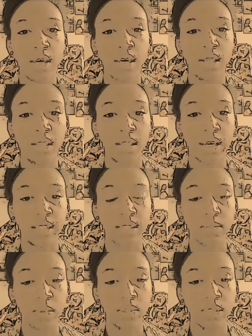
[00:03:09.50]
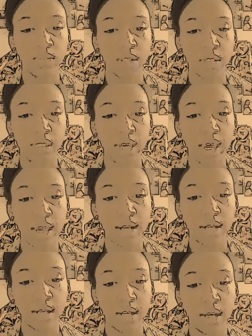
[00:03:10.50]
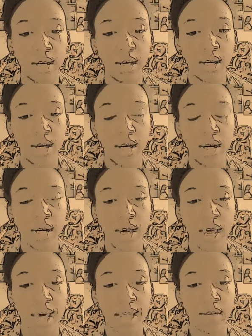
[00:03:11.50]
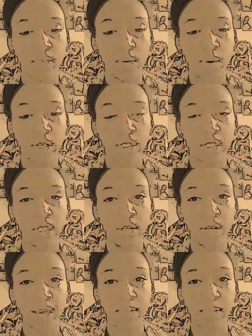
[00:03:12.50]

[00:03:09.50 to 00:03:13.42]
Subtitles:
like the multiverse. And if you actually look at